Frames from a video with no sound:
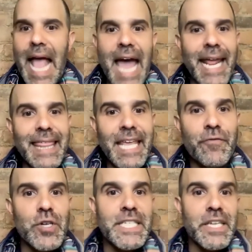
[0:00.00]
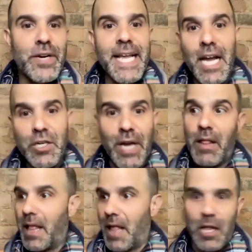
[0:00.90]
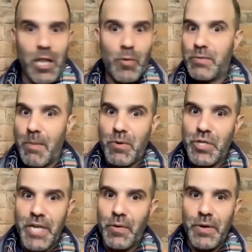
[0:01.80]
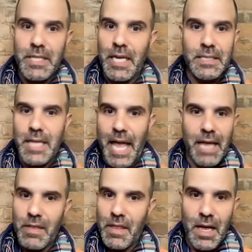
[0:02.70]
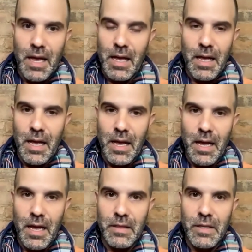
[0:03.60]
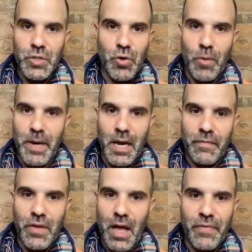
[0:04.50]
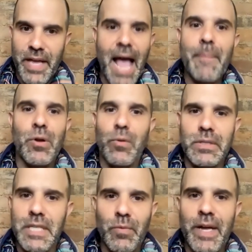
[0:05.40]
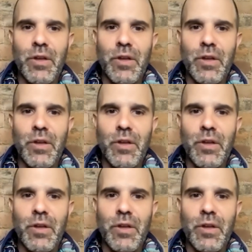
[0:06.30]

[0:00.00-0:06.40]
And I think for different countries, I'll, I'll, always remember January 6th and the, uh, the storming of the, of the Capitol building, right?